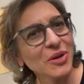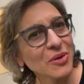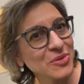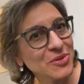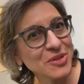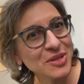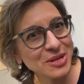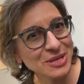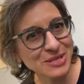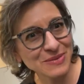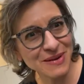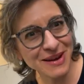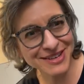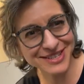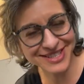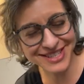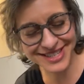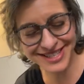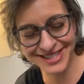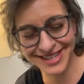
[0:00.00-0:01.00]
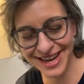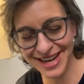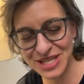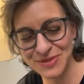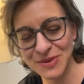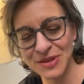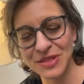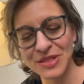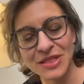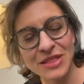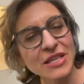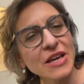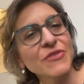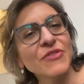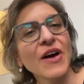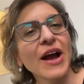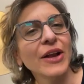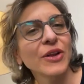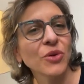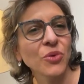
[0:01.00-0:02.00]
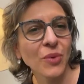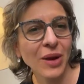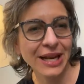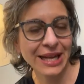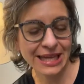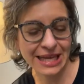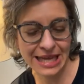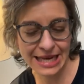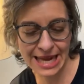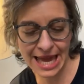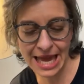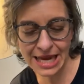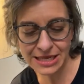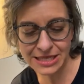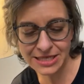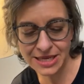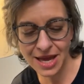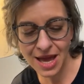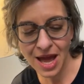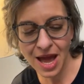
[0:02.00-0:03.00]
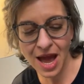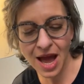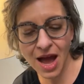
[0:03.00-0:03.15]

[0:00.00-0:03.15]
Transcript: We don't do that as much these days, but find a way to connect.